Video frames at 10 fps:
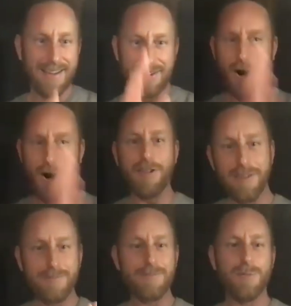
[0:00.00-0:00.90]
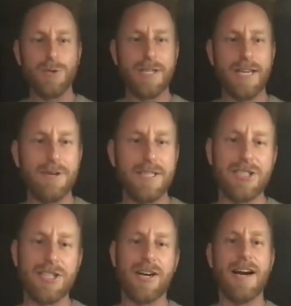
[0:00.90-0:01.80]
column will get
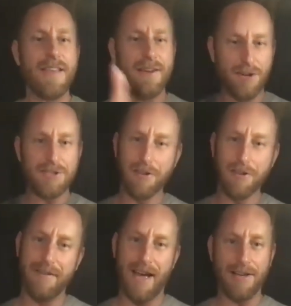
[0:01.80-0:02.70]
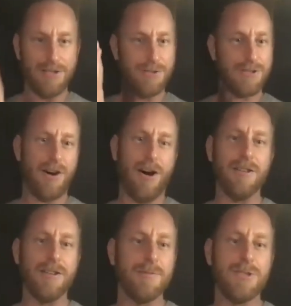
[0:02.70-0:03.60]
richer and then also the values
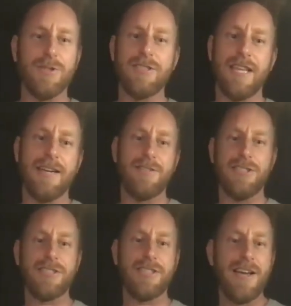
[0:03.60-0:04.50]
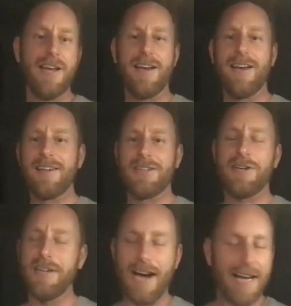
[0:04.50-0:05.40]
column. So instead of just
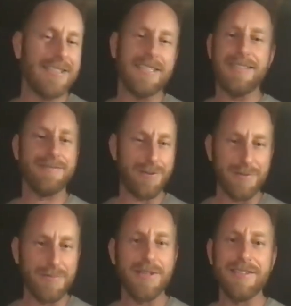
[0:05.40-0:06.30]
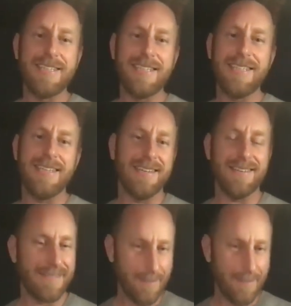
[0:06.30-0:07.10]
curiosity and vulnerability and